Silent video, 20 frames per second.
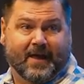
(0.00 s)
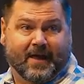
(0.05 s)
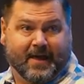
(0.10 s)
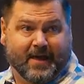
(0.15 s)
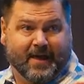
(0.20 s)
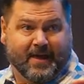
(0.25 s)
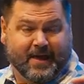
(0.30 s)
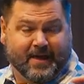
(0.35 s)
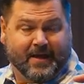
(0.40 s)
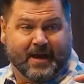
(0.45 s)

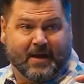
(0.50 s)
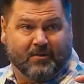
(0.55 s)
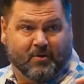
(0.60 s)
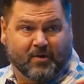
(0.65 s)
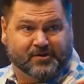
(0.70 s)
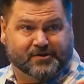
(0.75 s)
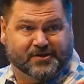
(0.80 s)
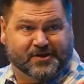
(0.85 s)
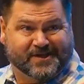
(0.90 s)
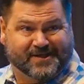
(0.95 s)
and I
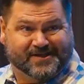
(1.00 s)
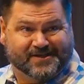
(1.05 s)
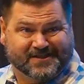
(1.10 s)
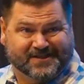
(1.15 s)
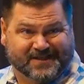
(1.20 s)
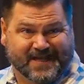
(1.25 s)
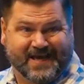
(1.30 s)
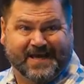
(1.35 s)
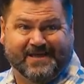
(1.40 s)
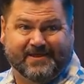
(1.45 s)
want you to
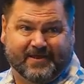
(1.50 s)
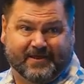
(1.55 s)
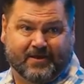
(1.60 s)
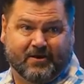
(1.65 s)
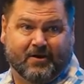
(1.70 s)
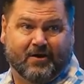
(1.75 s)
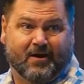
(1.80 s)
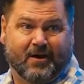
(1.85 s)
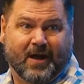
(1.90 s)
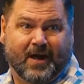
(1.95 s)
stay
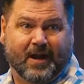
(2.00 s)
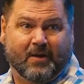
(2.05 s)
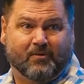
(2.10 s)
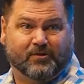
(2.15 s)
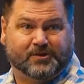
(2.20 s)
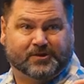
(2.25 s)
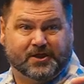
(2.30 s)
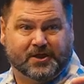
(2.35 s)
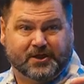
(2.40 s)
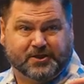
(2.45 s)
there, and I
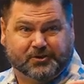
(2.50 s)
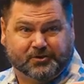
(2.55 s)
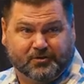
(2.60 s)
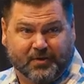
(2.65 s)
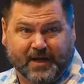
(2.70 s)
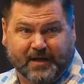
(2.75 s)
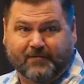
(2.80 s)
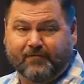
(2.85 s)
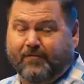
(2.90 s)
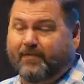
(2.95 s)
want you to
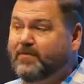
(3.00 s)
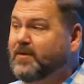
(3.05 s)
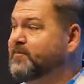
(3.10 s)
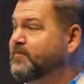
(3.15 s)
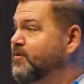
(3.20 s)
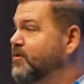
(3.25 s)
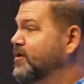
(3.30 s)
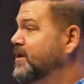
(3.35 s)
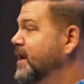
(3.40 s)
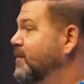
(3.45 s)
drink from the
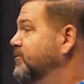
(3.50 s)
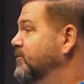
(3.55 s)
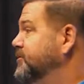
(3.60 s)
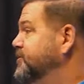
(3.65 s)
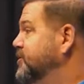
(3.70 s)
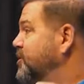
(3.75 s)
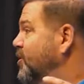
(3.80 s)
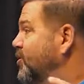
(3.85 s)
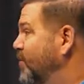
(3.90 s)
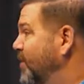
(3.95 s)
brook. I want
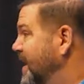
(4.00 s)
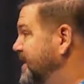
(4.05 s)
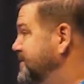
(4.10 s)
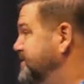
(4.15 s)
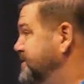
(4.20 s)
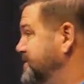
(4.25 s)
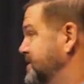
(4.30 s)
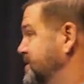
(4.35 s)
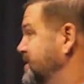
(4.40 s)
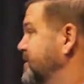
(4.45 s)
you to
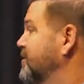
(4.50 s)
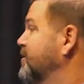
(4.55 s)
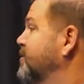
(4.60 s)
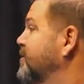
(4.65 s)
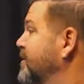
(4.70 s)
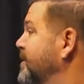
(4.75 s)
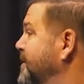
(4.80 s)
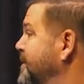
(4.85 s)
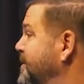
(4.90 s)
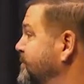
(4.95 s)
rest there,
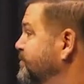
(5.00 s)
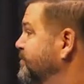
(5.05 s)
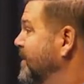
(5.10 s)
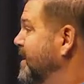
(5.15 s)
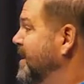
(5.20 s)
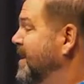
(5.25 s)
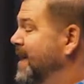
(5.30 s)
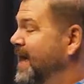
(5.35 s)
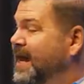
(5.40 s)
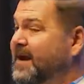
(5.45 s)

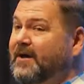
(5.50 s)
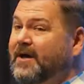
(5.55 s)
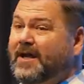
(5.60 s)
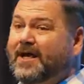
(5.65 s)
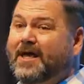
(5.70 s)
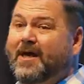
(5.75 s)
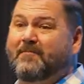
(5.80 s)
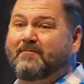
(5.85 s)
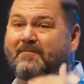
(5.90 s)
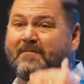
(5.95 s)
and I'm going
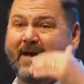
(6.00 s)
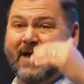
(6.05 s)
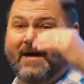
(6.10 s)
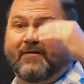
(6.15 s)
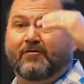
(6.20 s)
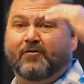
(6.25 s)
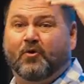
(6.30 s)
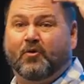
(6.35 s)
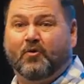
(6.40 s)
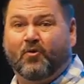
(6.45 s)
to
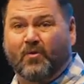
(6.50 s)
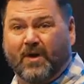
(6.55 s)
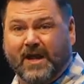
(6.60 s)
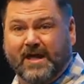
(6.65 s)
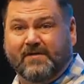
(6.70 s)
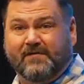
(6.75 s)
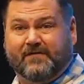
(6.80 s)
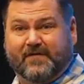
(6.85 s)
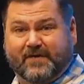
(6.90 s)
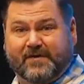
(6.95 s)
command the
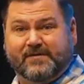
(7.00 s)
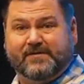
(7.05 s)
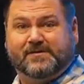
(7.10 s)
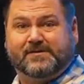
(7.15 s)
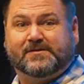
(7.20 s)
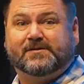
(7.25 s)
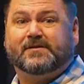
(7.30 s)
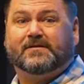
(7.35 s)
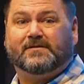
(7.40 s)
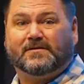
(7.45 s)

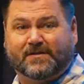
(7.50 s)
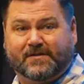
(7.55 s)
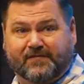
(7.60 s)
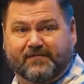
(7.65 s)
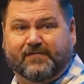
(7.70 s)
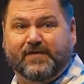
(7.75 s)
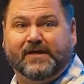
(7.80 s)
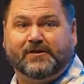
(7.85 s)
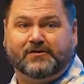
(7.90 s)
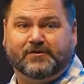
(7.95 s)
ravens to
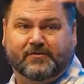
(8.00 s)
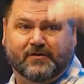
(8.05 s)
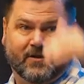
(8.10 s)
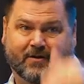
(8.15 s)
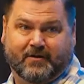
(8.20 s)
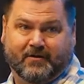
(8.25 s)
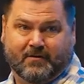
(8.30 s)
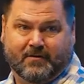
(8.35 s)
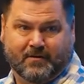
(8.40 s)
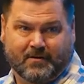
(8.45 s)
feed you
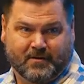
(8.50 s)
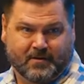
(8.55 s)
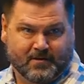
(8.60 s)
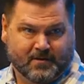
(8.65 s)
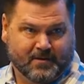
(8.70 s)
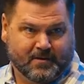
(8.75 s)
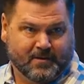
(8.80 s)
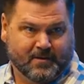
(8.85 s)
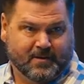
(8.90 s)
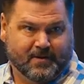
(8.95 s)
there.
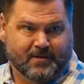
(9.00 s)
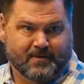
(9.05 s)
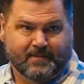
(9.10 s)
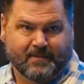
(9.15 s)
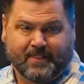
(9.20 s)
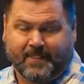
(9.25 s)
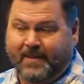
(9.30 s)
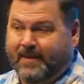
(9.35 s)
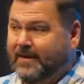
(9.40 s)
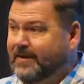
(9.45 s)

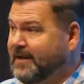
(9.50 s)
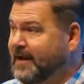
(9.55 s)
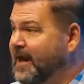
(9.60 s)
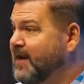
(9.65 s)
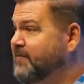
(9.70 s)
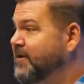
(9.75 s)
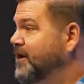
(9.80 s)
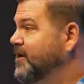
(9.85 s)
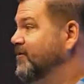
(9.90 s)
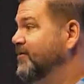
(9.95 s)
Now, how
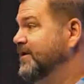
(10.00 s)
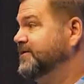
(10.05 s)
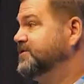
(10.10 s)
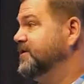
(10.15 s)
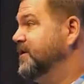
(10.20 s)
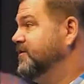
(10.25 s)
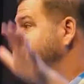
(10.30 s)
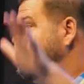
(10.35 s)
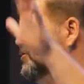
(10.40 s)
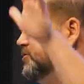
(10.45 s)
many know that's
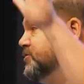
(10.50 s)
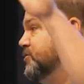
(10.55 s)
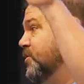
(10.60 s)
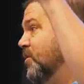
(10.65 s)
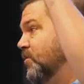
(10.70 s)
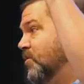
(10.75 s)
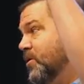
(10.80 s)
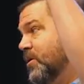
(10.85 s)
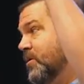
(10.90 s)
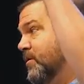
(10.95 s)
an
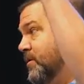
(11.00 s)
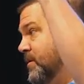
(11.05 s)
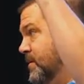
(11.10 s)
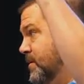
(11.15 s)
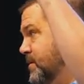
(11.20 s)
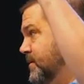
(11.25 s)
unusual word?